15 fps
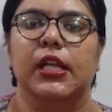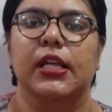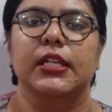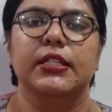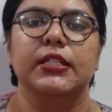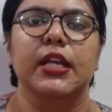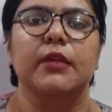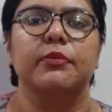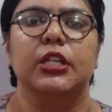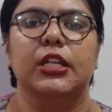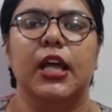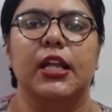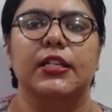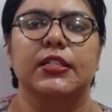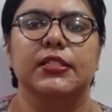In-depth
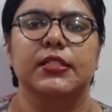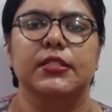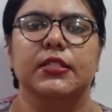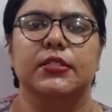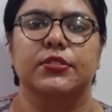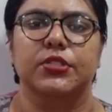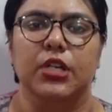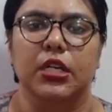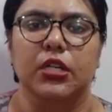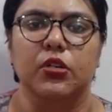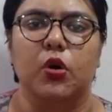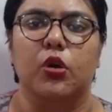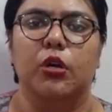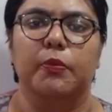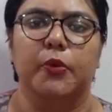analysis is done
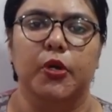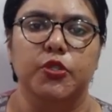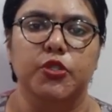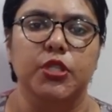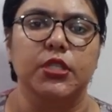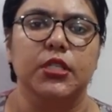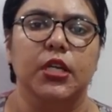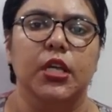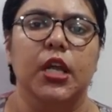on a project.